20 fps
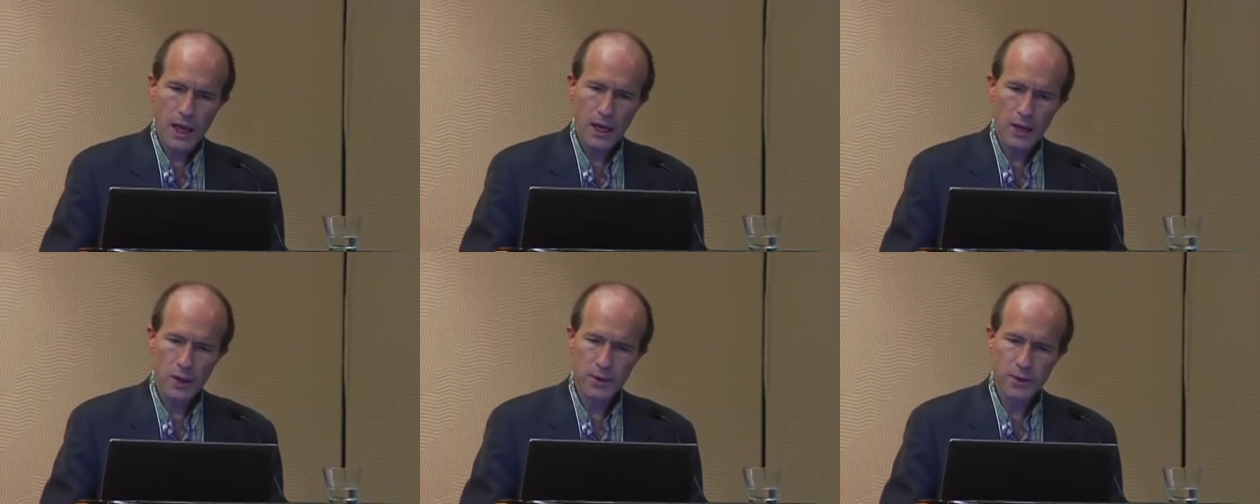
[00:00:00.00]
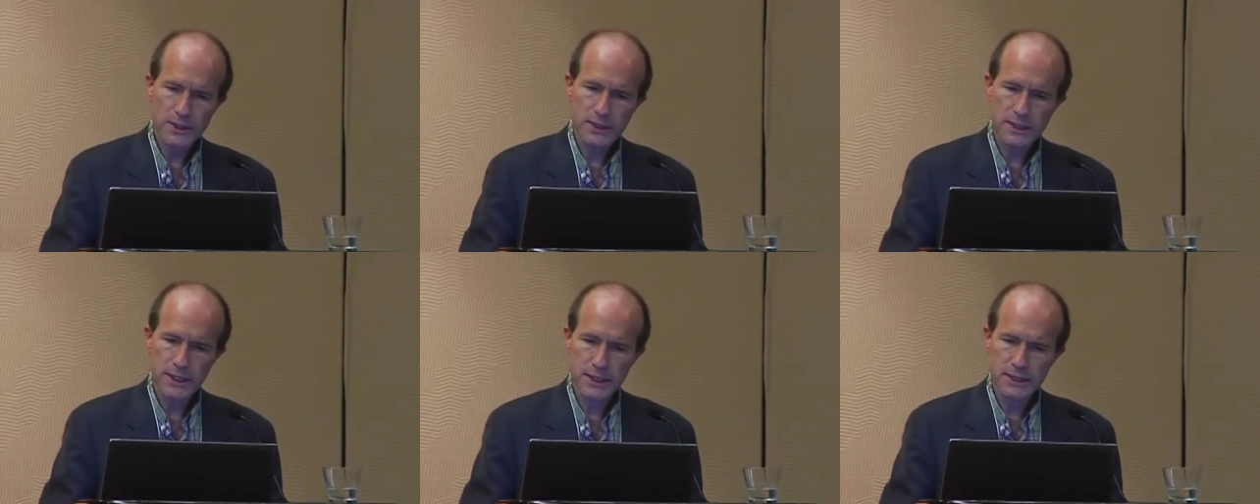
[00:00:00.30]

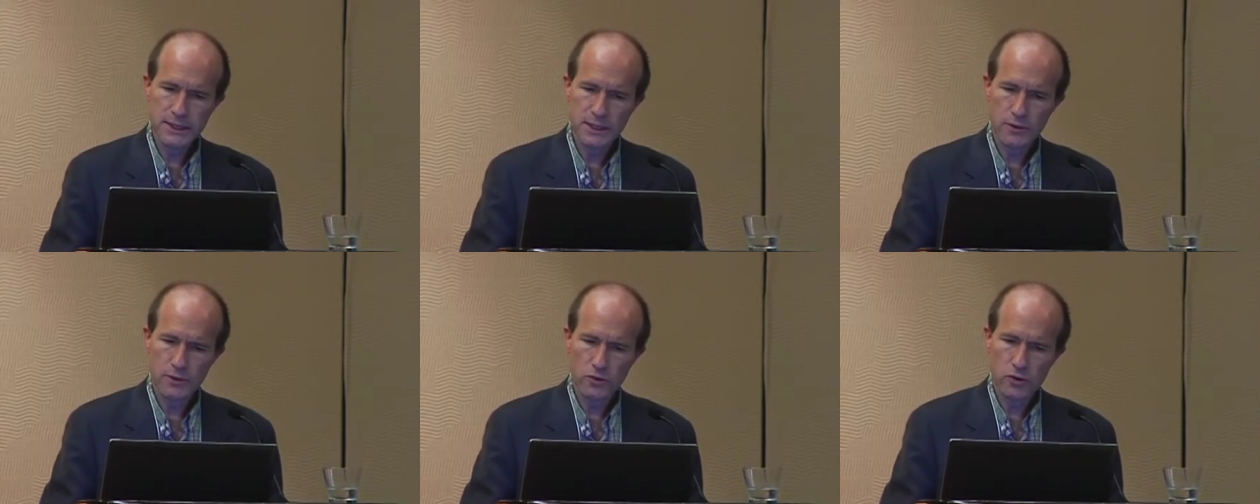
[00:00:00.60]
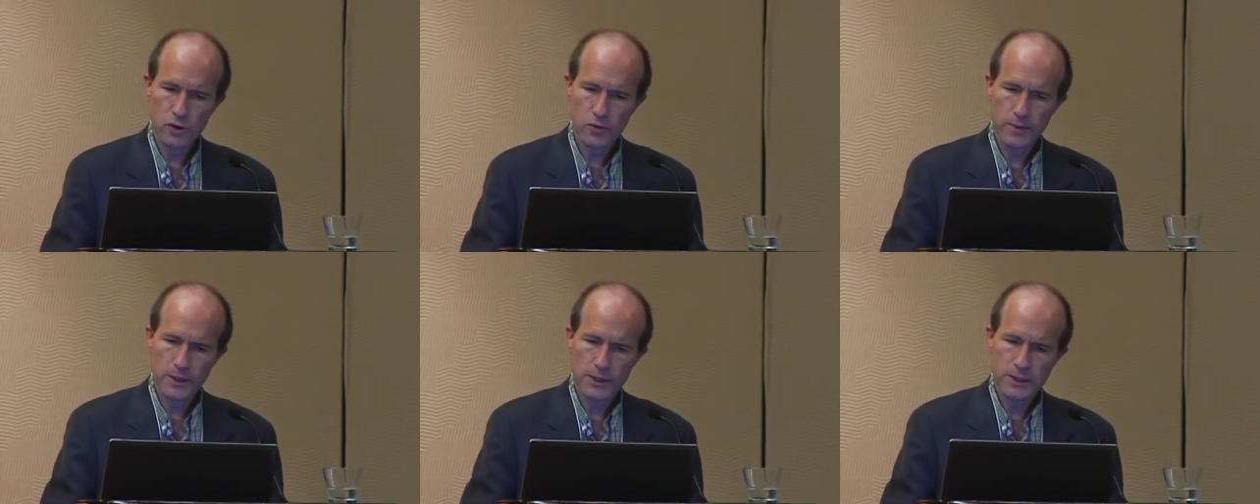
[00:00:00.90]
Loeys-Dietz
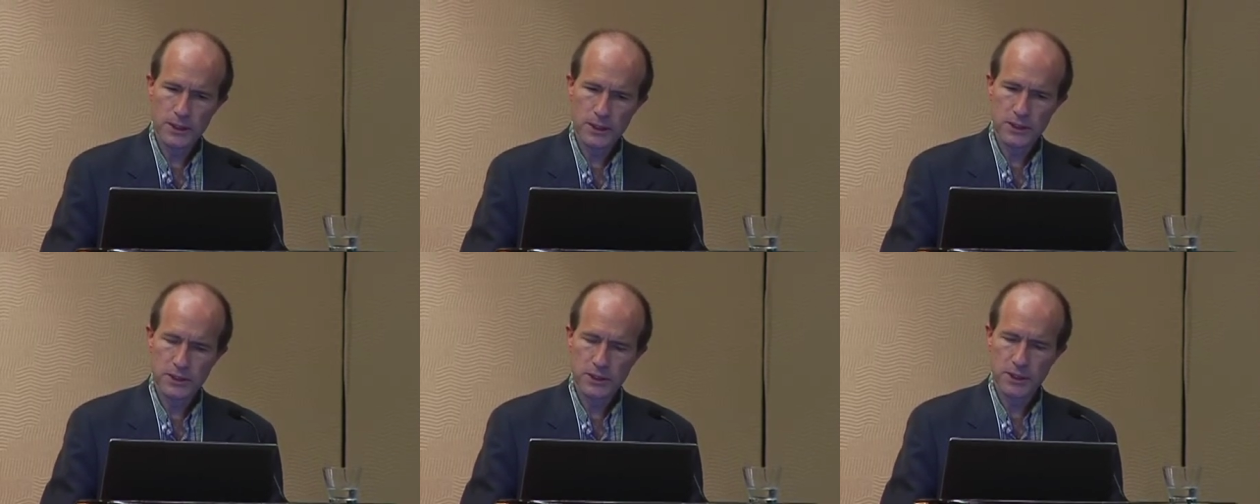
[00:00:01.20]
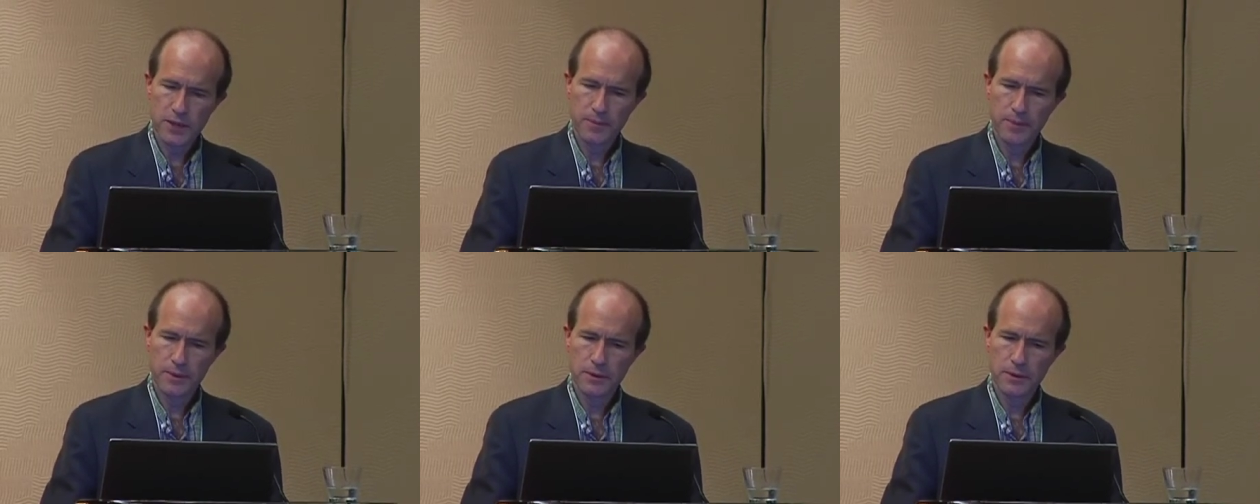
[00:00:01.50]
syndrome is
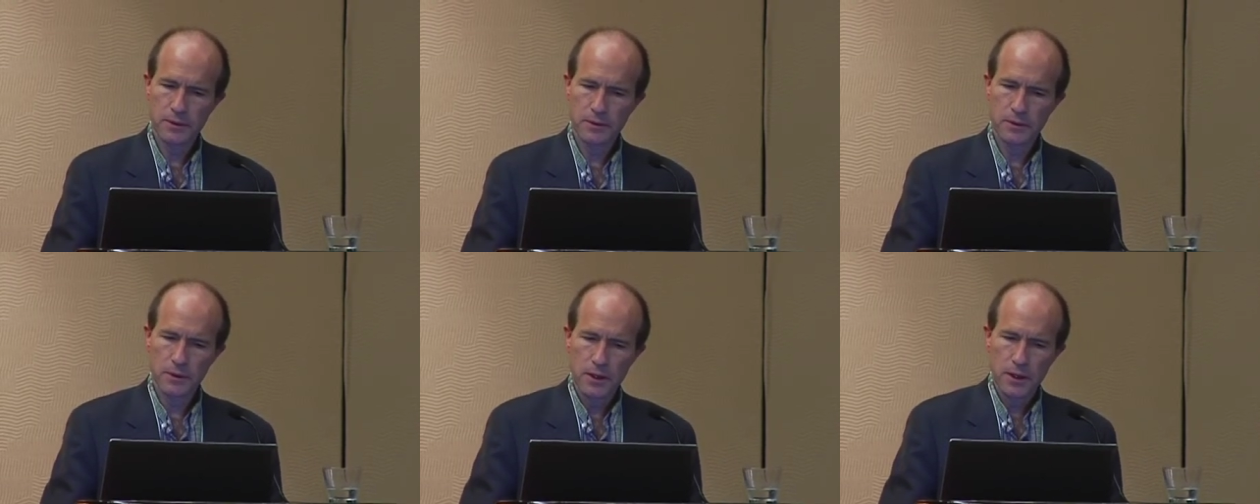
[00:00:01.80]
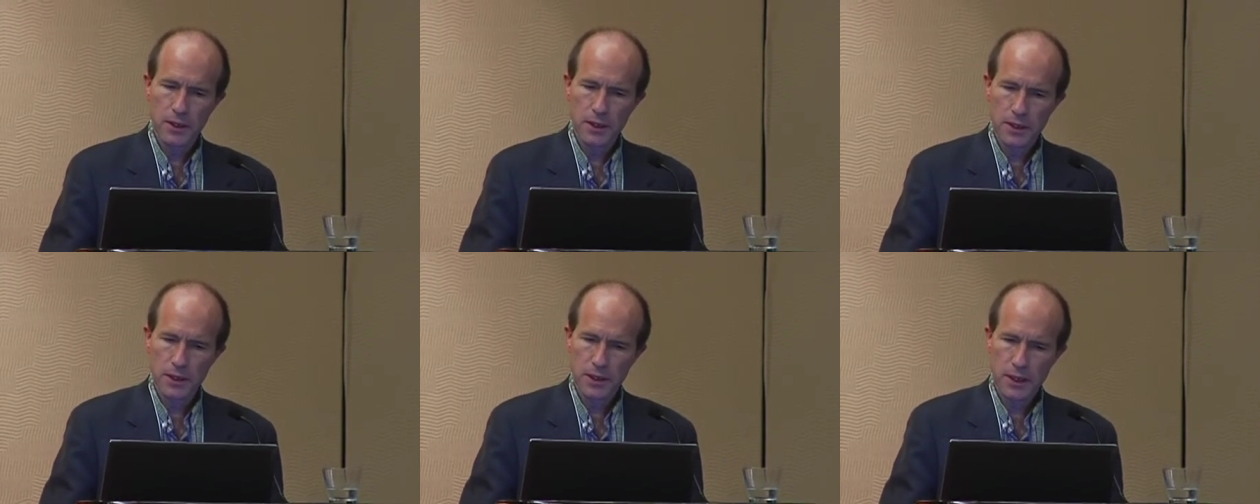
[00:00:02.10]

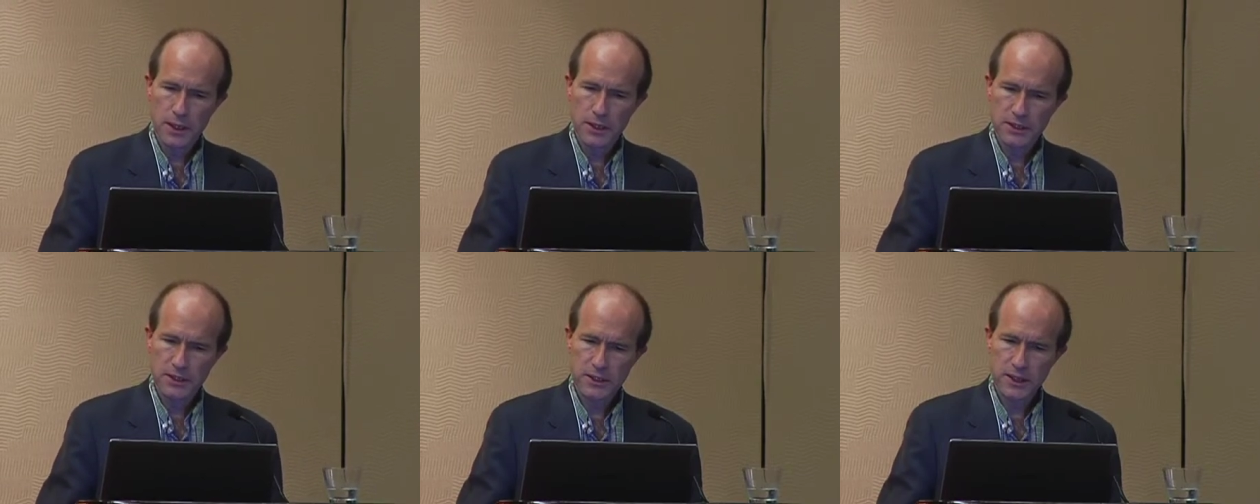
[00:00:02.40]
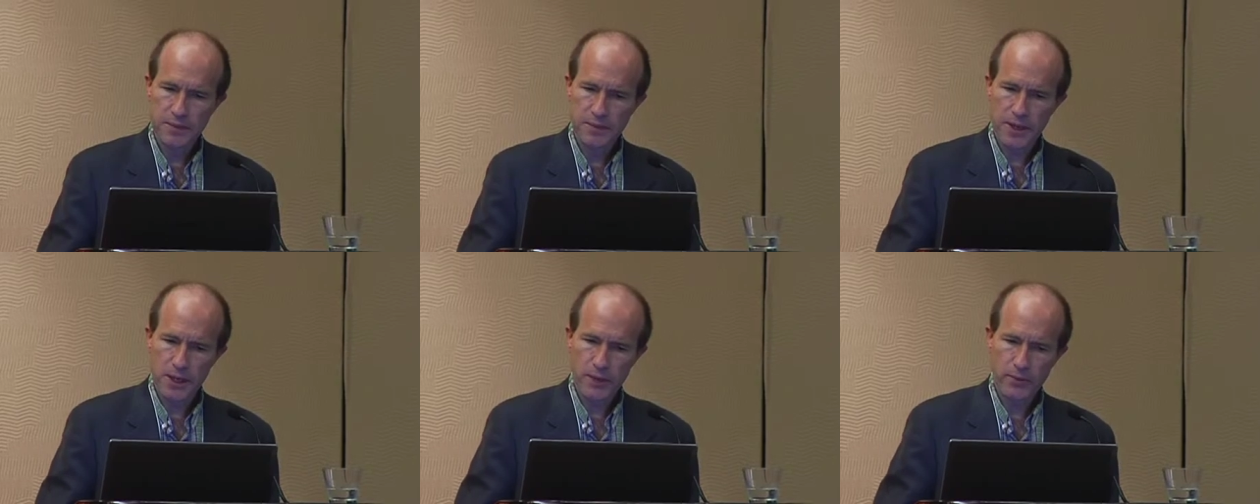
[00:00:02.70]

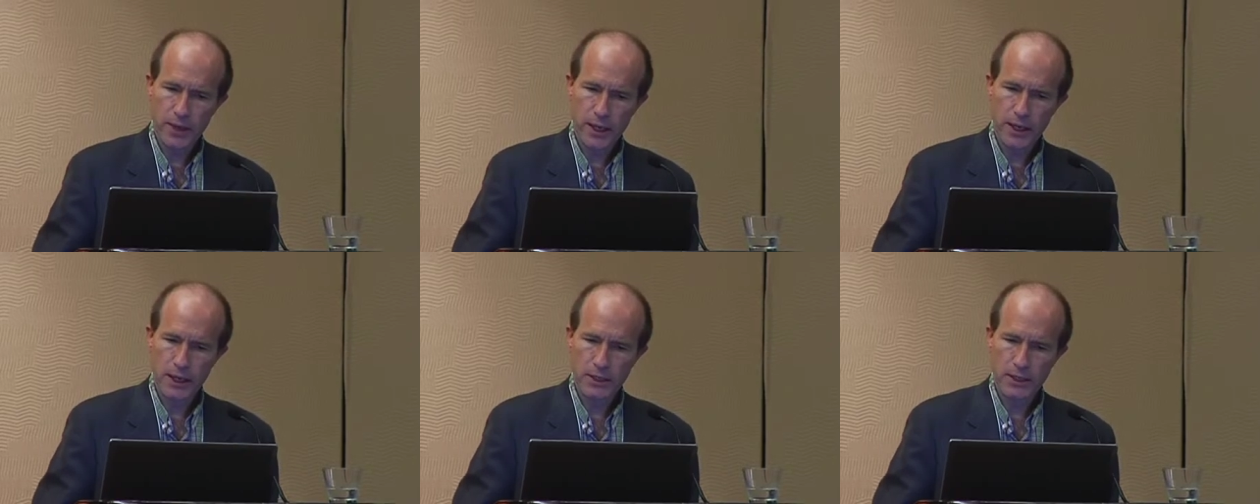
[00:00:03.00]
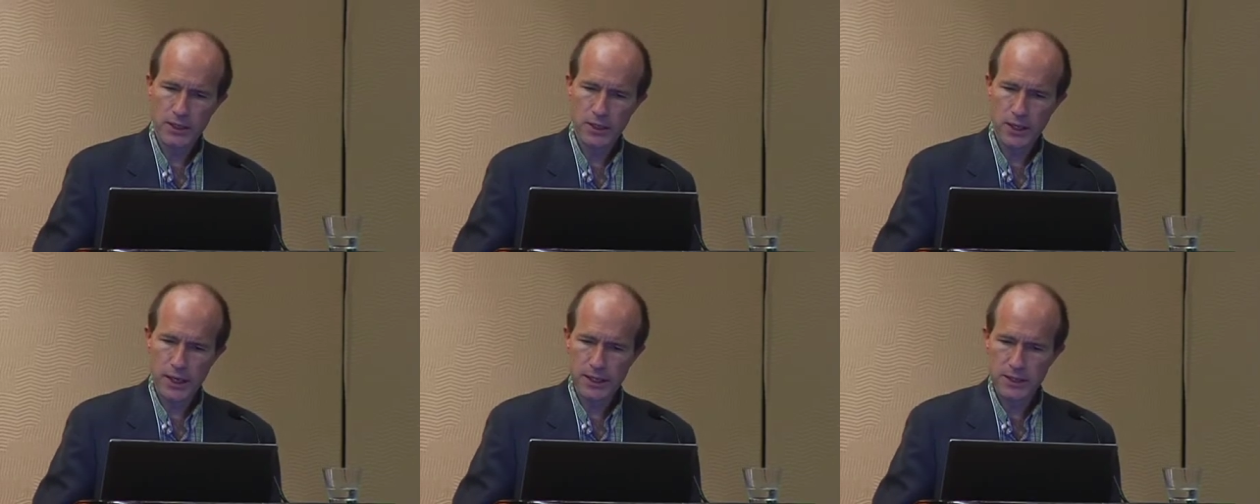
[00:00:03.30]
typically
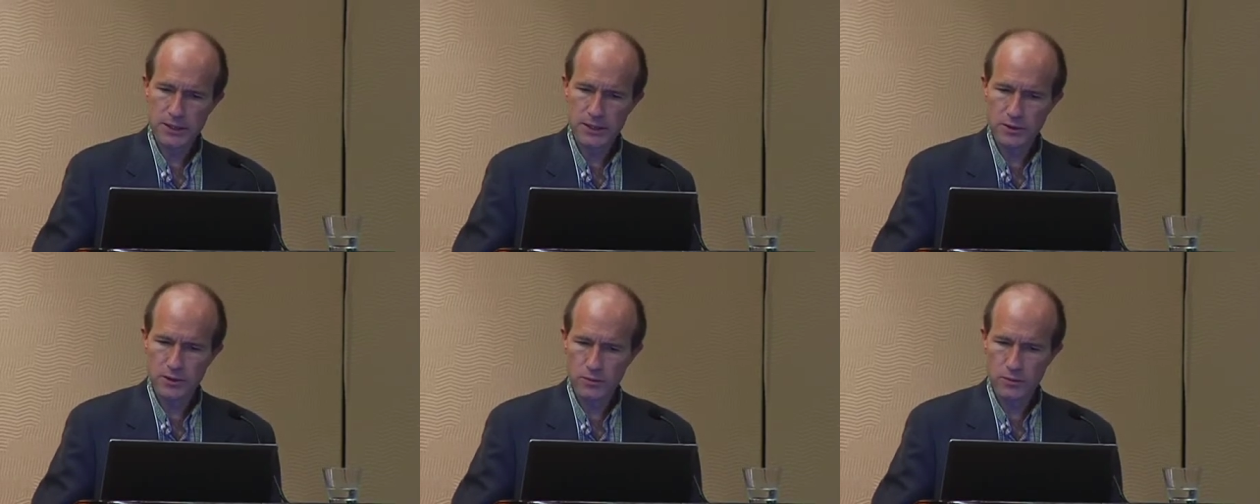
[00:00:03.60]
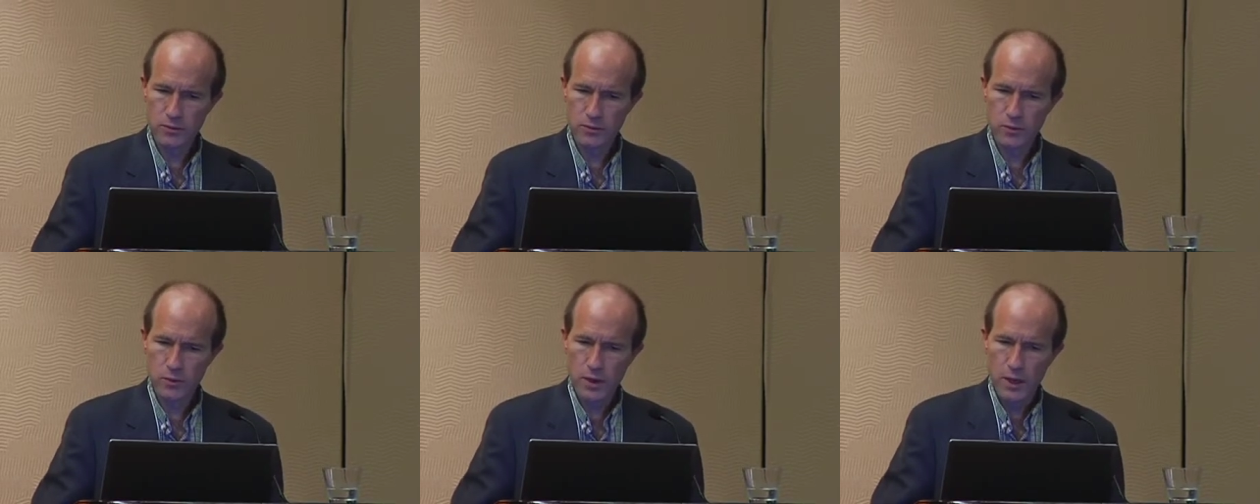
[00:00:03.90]
recognized
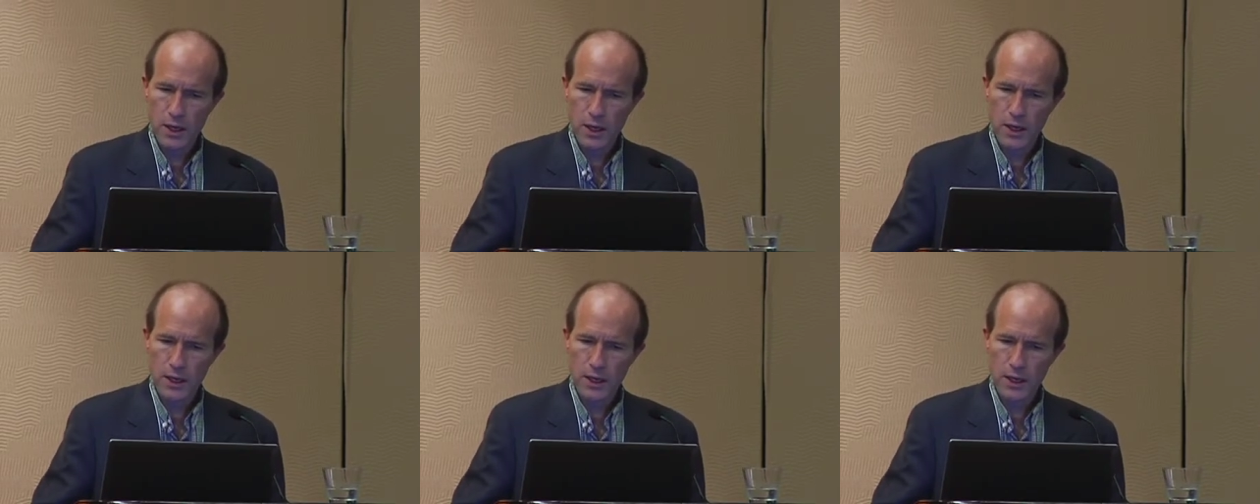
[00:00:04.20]
through